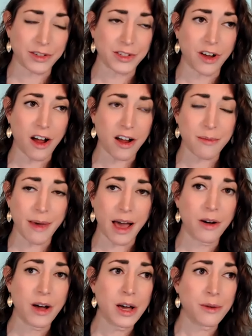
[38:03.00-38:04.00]
to talk
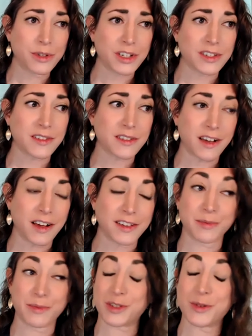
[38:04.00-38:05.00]
about, which is
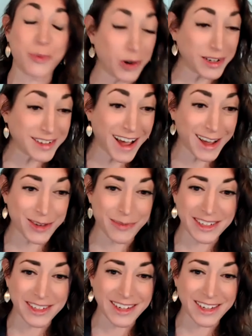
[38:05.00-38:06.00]
customer support
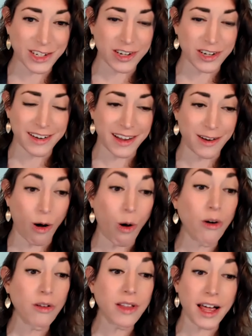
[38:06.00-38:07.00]
documentation and a
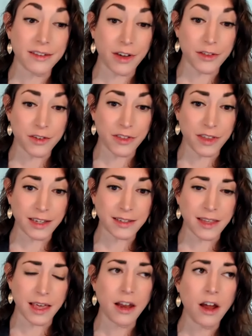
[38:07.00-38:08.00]
whole lot of other things
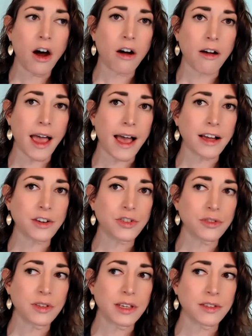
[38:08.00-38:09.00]
that are
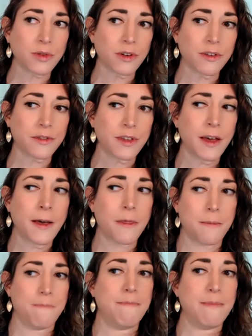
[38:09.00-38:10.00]
actually sort of
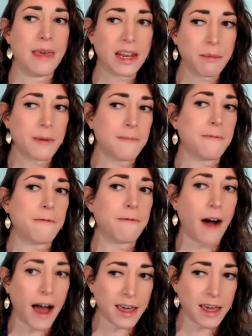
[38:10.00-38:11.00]
the minimum
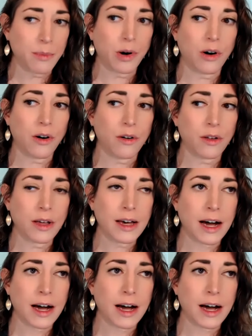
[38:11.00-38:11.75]
viable